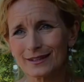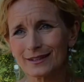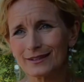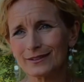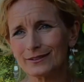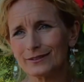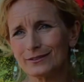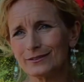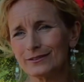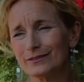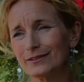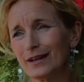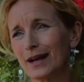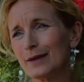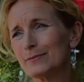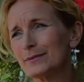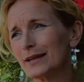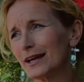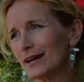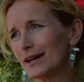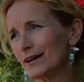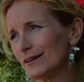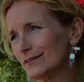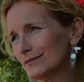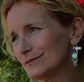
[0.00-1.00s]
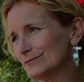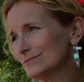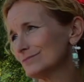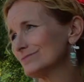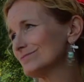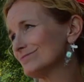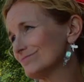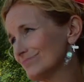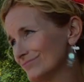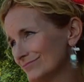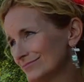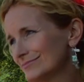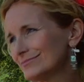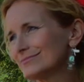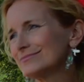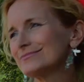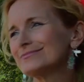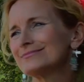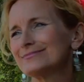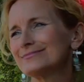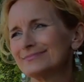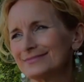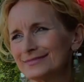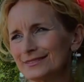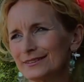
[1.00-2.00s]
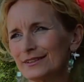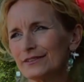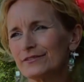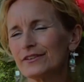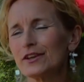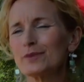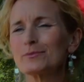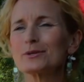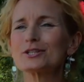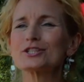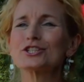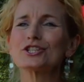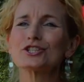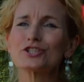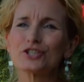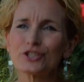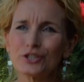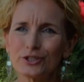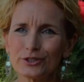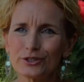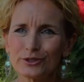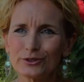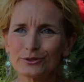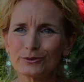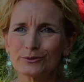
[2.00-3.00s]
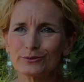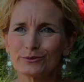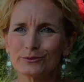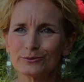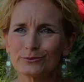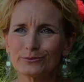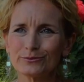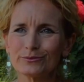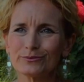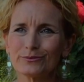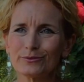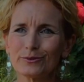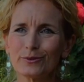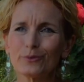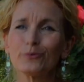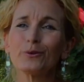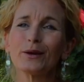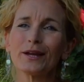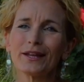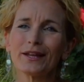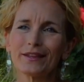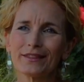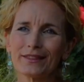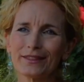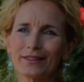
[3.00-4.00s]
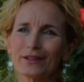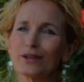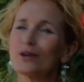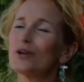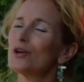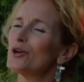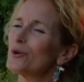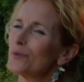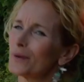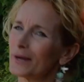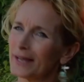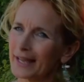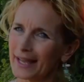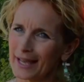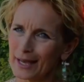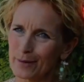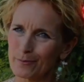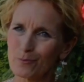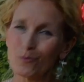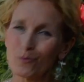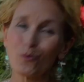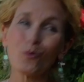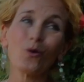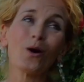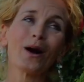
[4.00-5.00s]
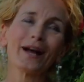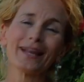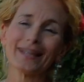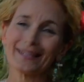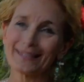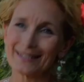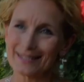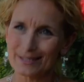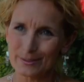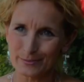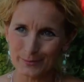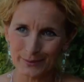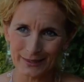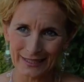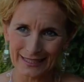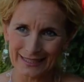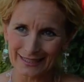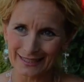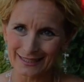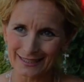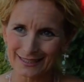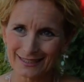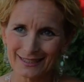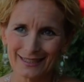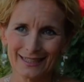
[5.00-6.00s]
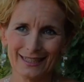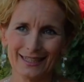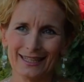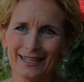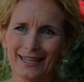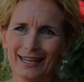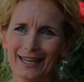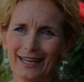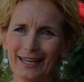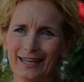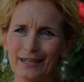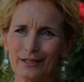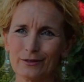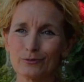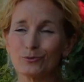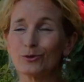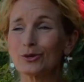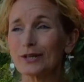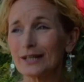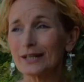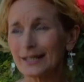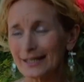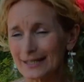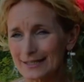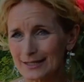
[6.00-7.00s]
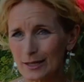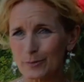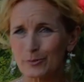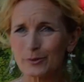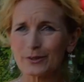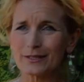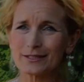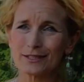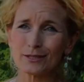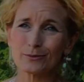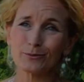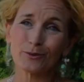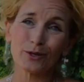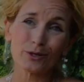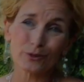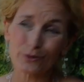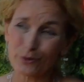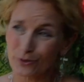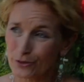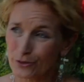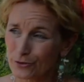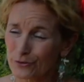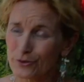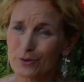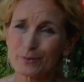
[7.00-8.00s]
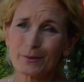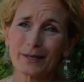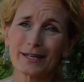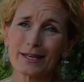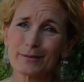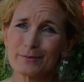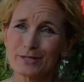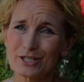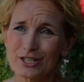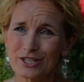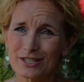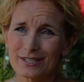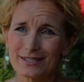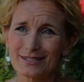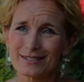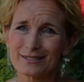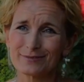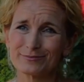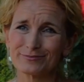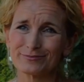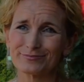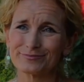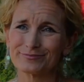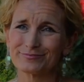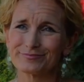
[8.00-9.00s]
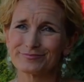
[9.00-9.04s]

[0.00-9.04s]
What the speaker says: So I'm now very much in tune with who I am, why it is me, and what it is I bring to the world through my images.